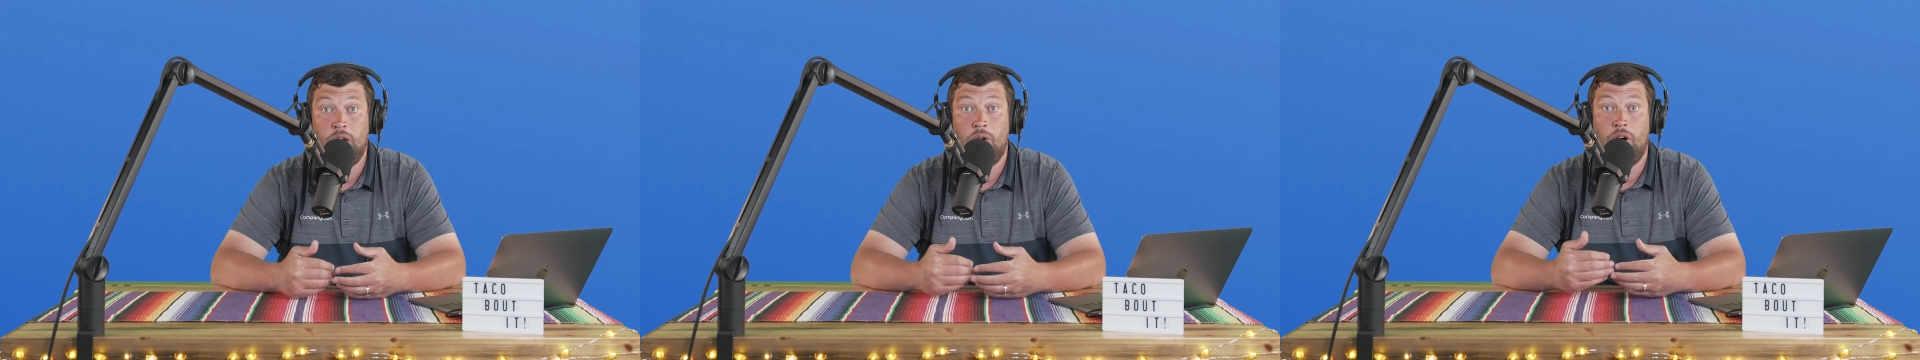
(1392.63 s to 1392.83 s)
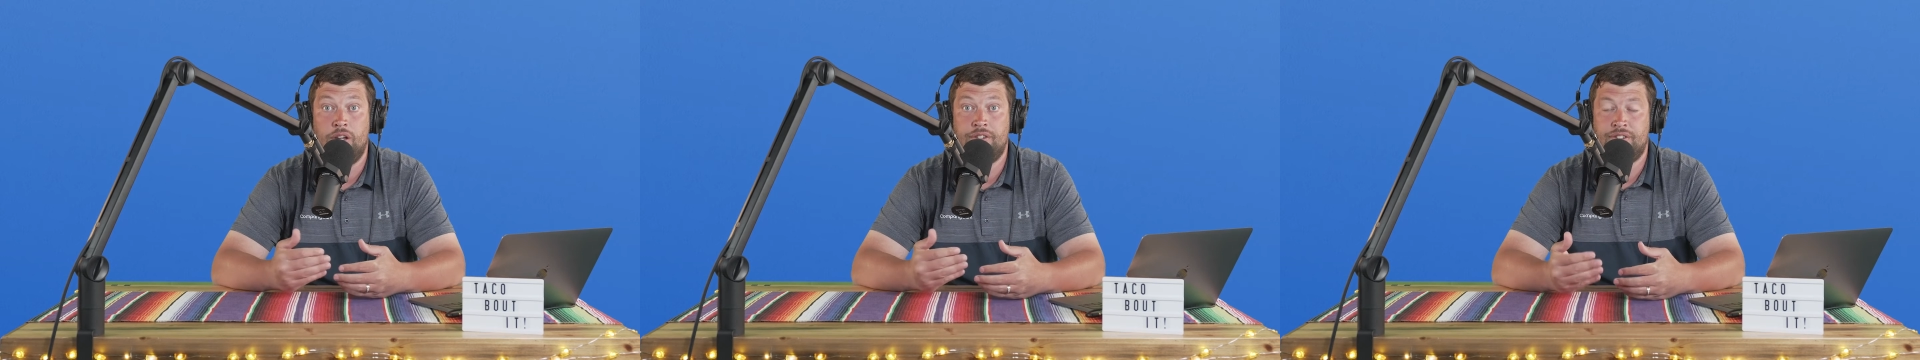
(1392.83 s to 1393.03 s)

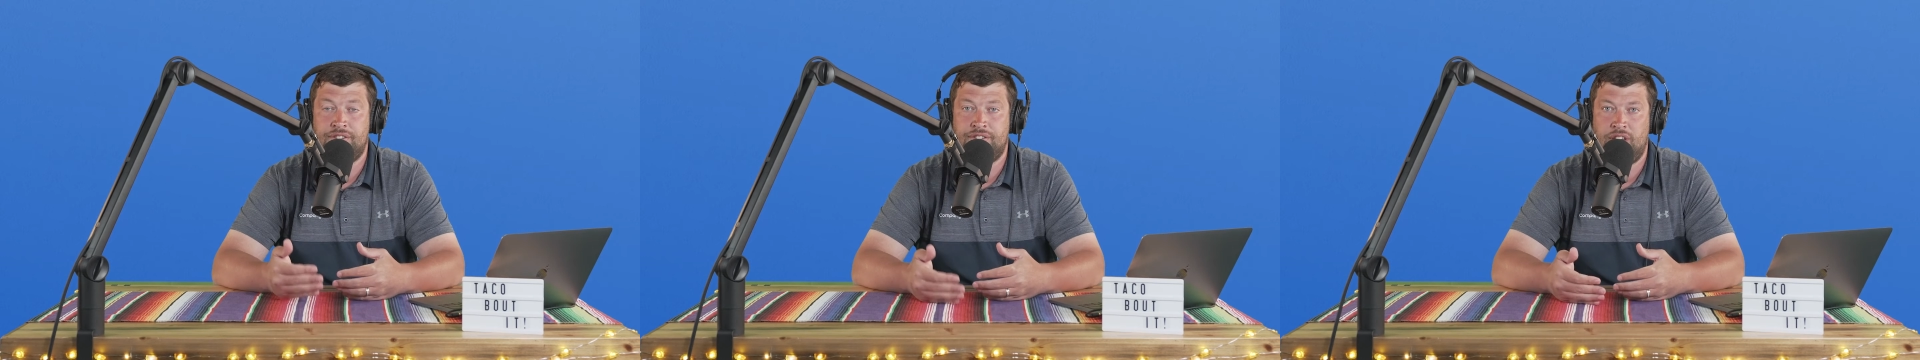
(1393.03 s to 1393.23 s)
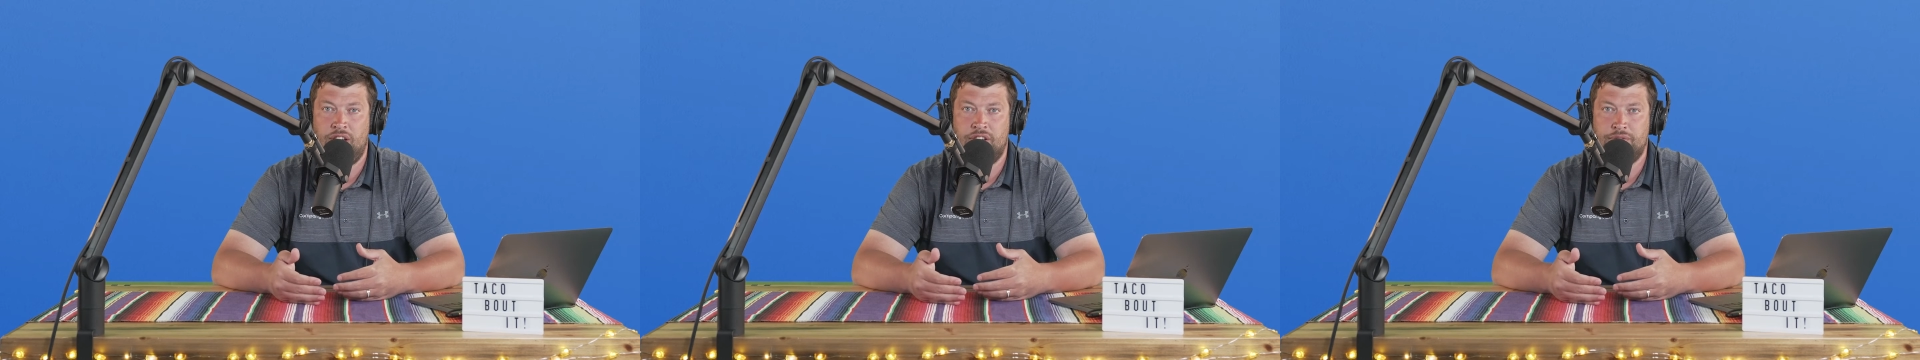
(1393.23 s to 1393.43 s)
or as a
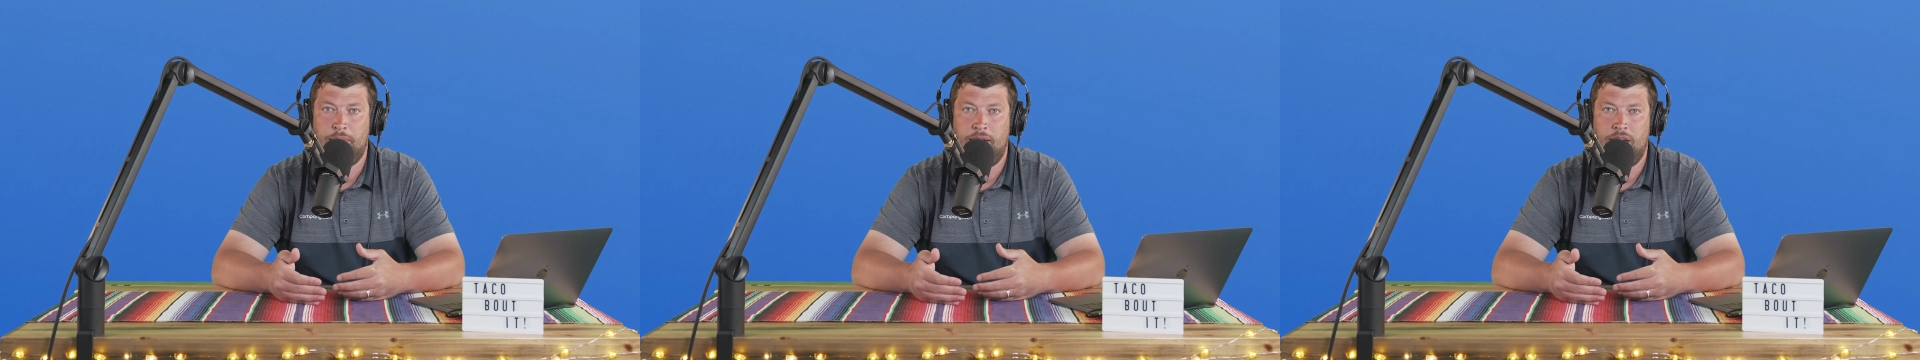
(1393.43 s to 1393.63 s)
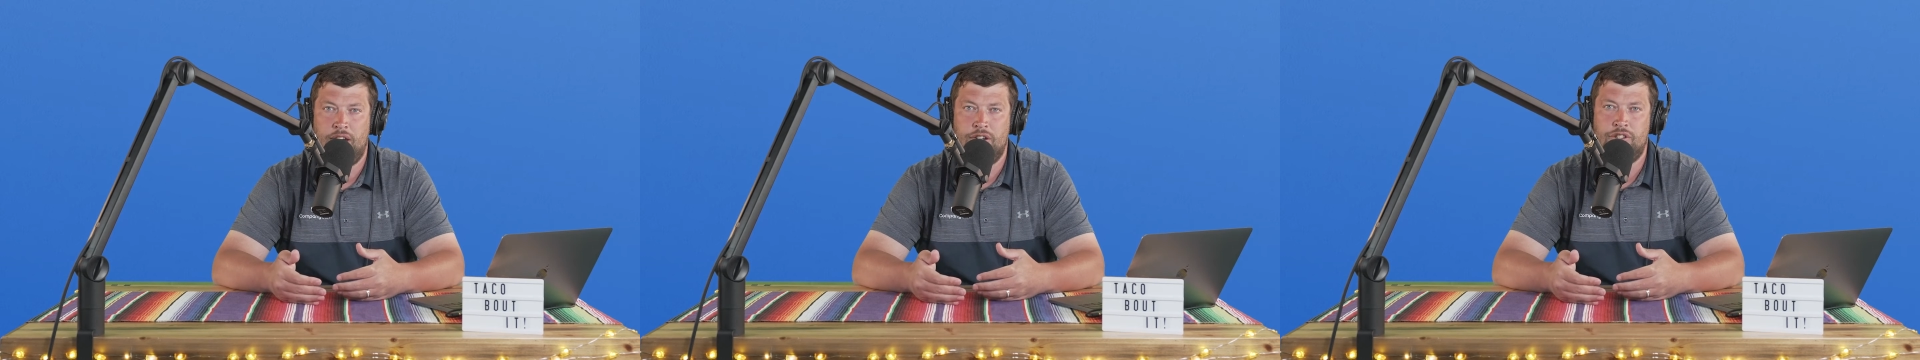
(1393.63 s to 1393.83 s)
sales
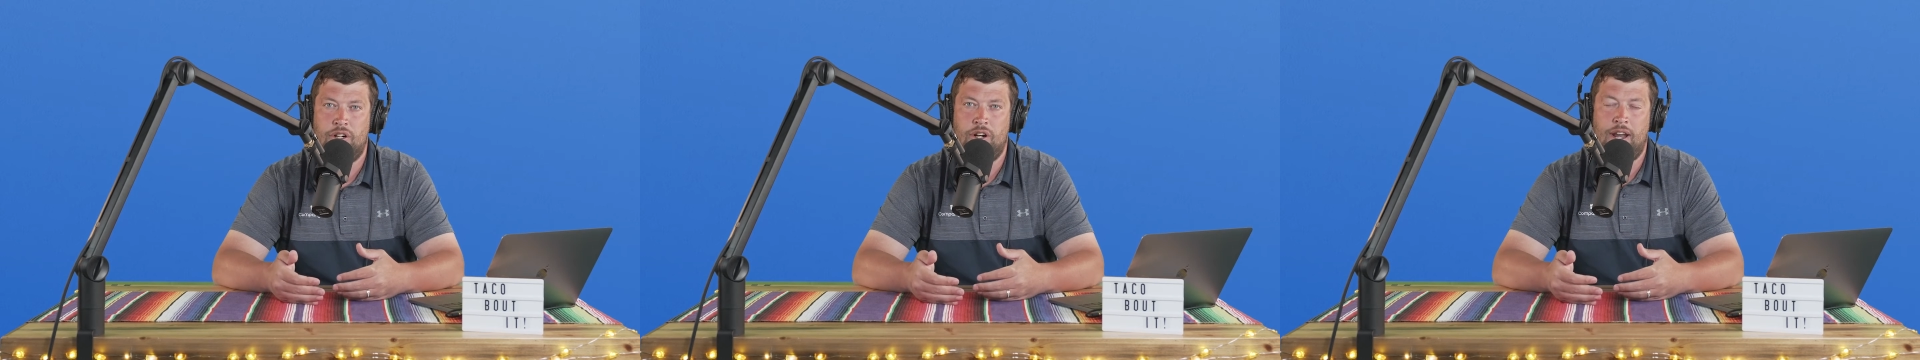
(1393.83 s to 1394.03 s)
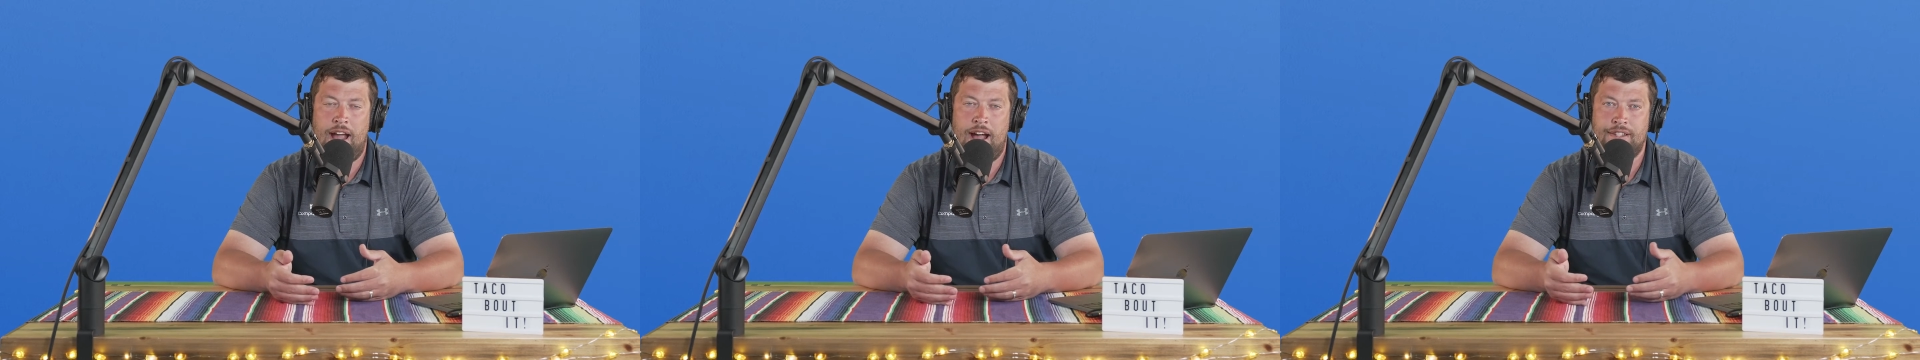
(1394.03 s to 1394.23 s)
manager
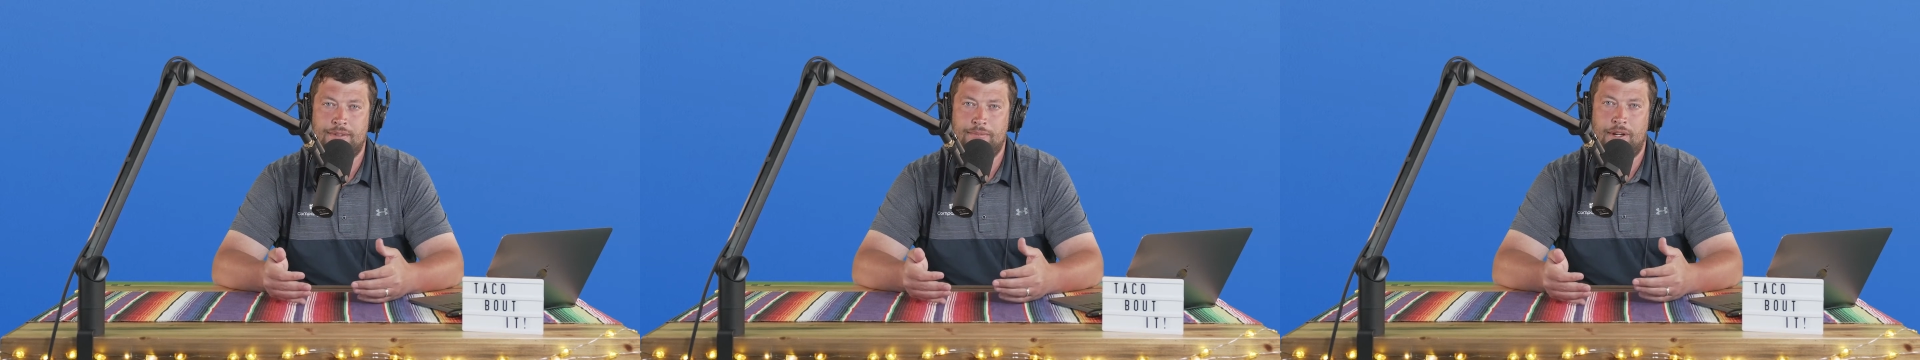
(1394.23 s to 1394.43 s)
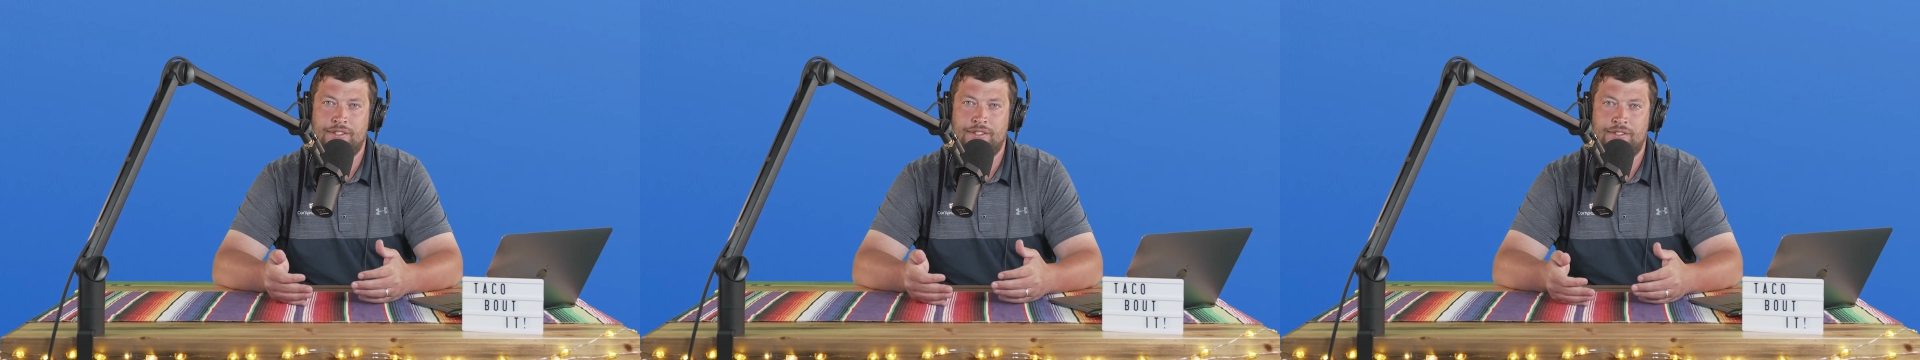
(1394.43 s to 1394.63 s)
and ask
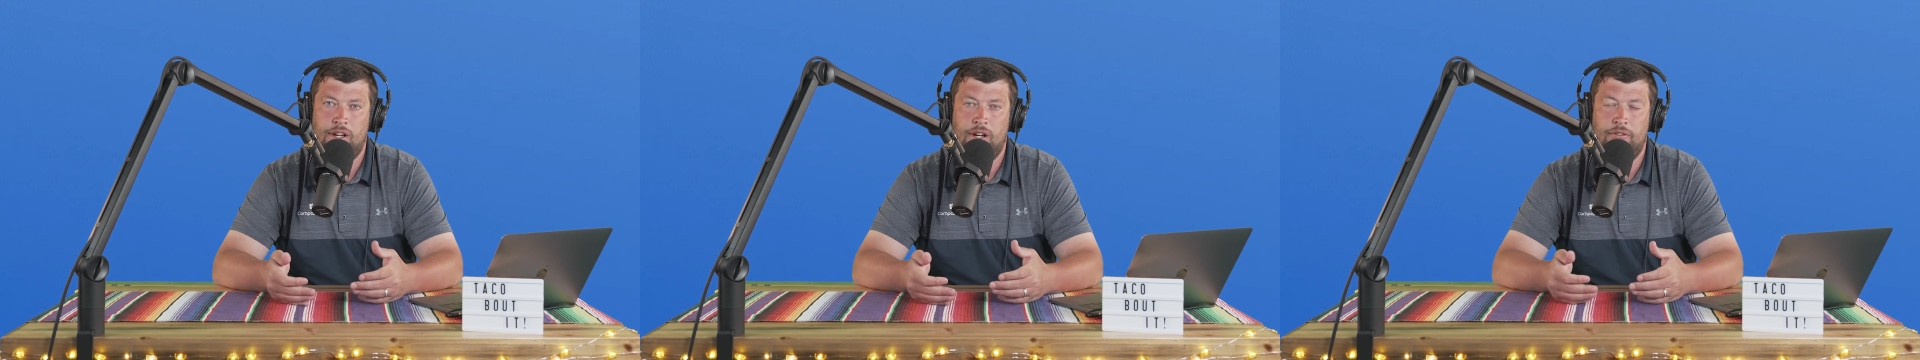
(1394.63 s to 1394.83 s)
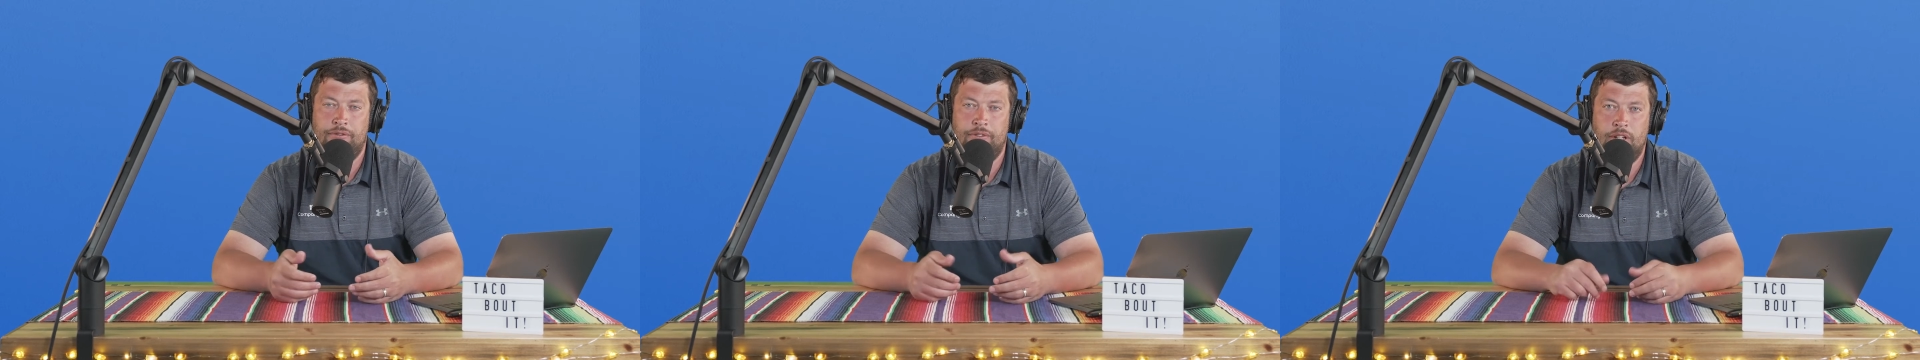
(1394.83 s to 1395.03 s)

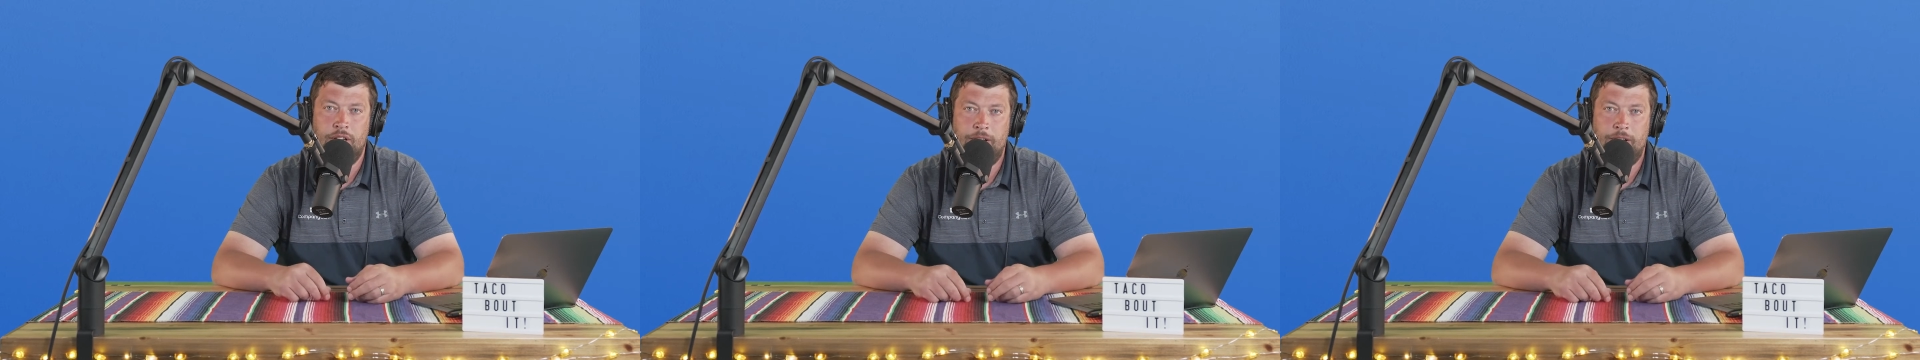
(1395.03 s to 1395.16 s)
myself,